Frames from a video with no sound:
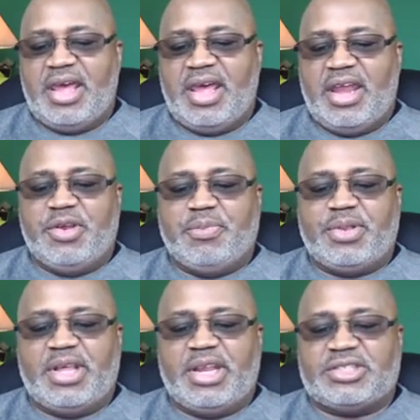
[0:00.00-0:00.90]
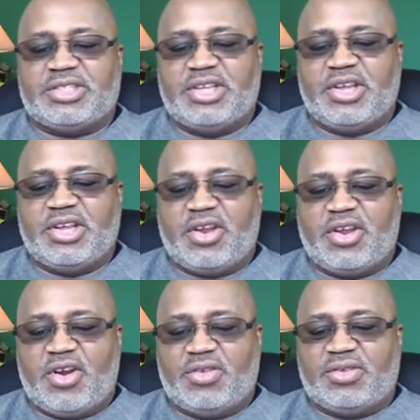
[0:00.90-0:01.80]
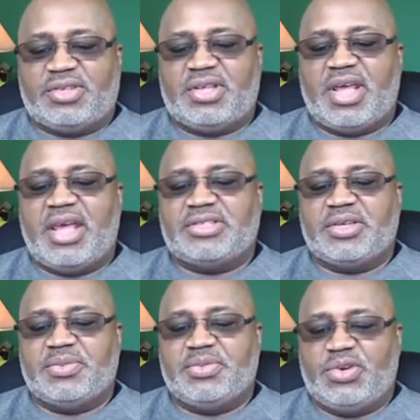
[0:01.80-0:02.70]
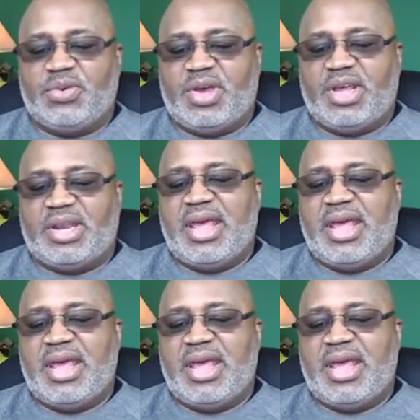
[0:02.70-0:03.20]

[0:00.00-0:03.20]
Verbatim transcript: and replenish the earth, and subdue it,